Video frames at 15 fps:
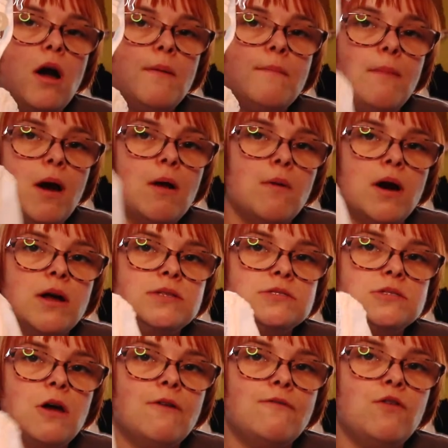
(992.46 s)
my
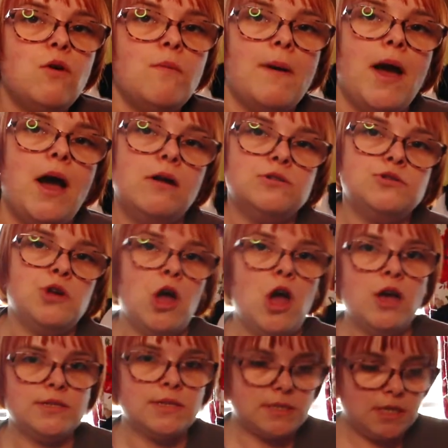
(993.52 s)
ones are £4, hers
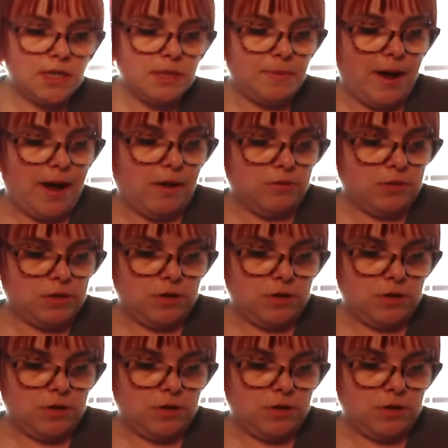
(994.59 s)
are £6.